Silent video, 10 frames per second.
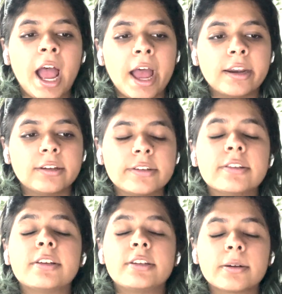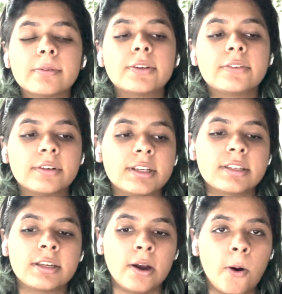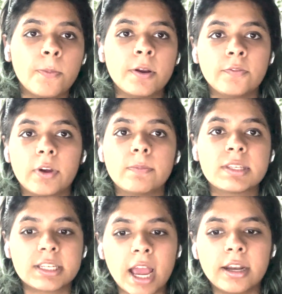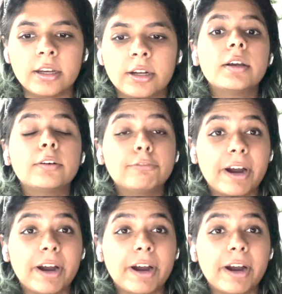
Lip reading: added to the W3C Open Web standard.